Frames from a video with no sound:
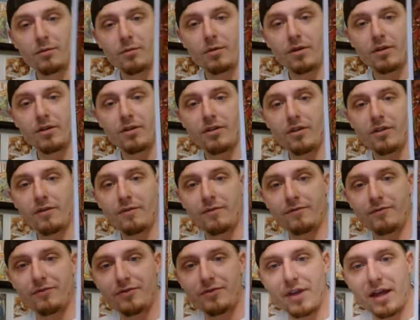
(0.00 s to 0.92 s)
But
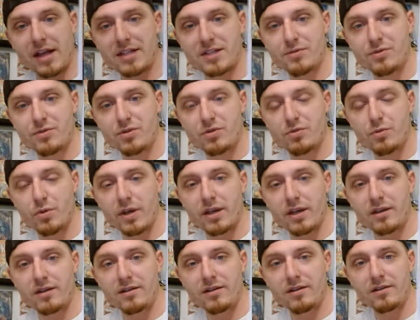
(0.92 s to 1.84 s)
that's
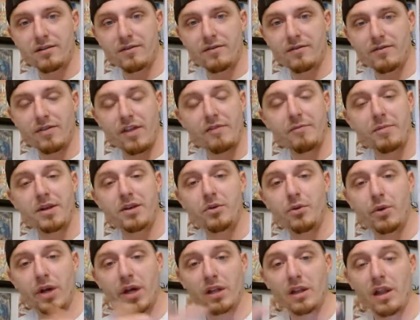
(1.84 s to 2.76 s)
sweet. They've been
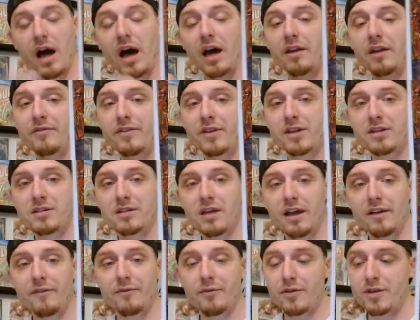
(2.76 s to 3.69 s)
doing a lot of these.
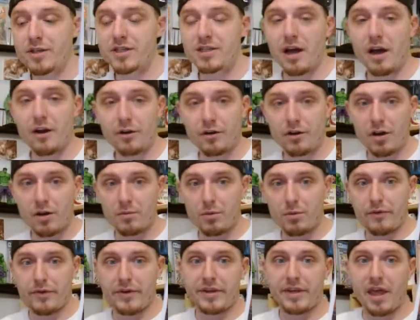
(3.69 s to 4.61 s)
Like, for the Snyder Cut
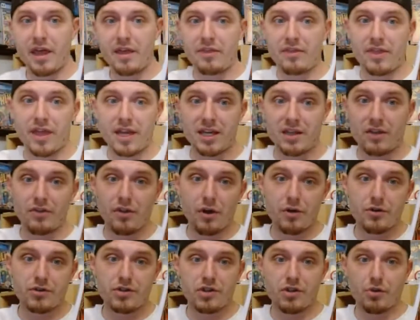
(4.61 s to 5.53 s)
movie, they did
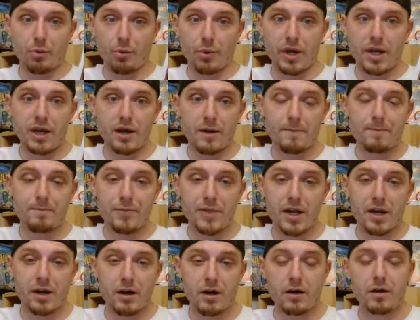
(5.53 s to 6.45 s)
those three up
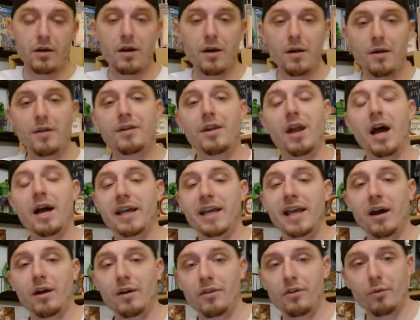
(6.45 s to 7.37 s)
there, not
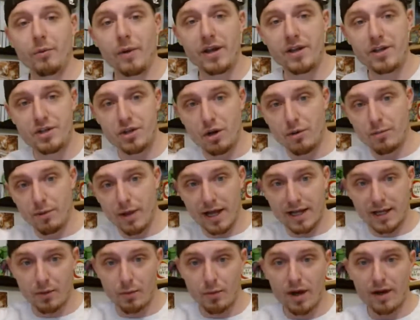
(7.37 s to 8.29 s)
counting the ratio
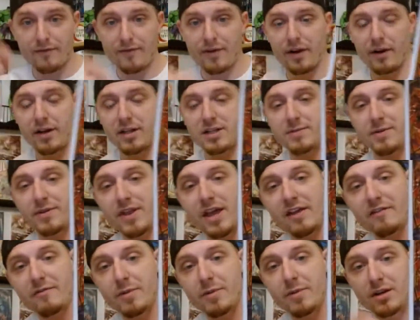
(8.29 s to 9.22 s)
black and white variants, but
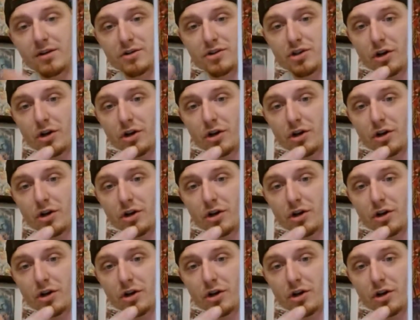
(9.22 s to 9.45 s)
they've been